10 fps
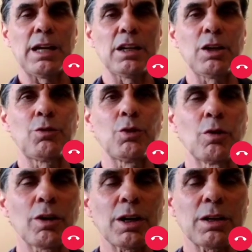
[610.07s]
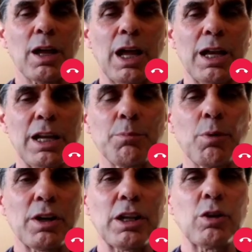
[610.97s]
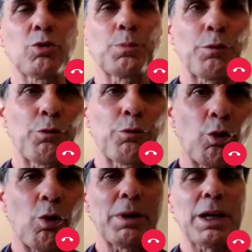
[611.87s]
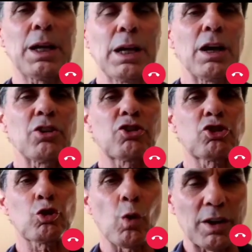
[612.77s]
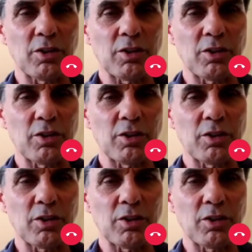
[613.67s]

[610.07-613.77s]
And if you look at anybody who's performing a